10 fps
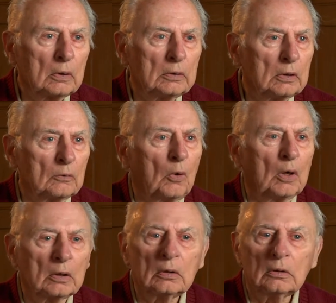I didn't
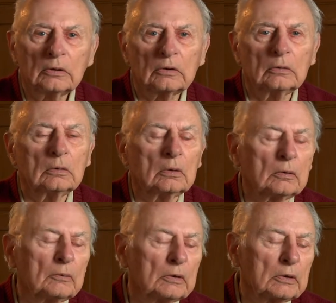want to go to school.
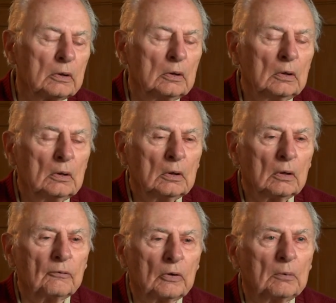It was
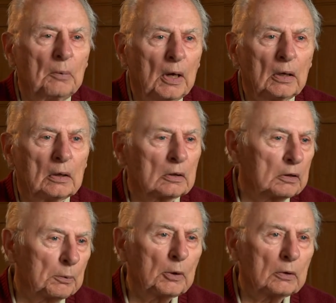a very bad
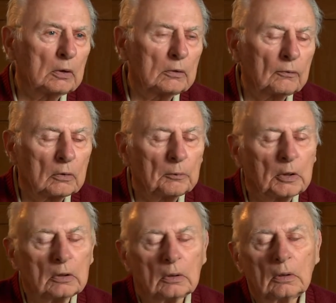experience for
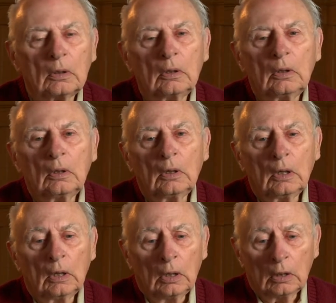me
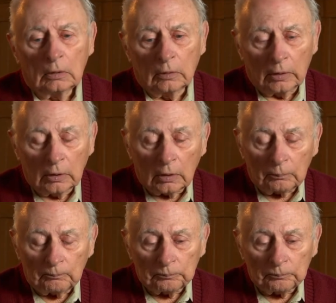growing up.